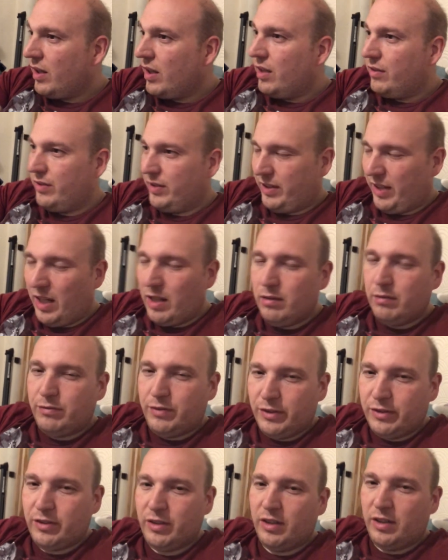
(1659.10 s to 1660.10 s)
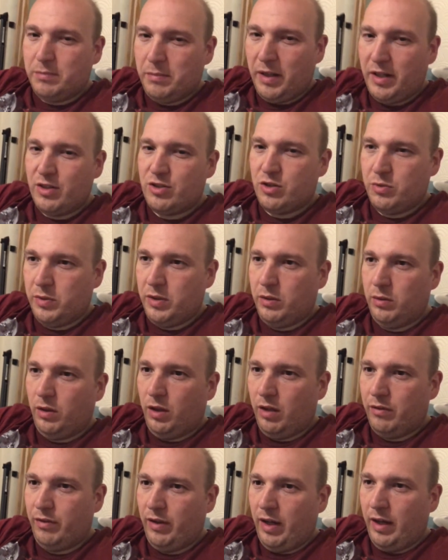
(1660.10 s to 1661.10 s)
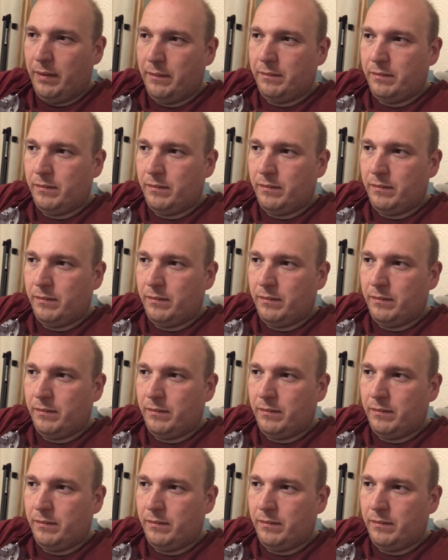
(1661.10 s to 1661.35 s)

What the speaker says: The game physically makes you ill like that.